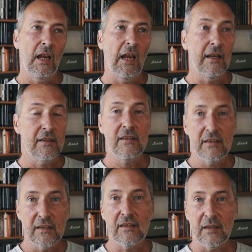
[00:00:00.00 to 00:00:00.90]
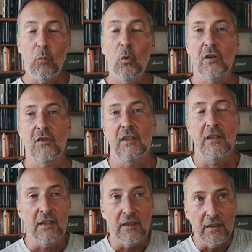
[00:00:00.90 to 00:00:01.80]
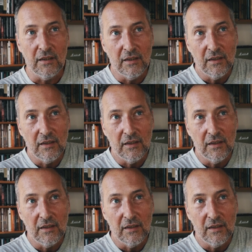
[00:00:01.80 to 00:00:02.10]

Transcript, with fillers: It's somewhat uh,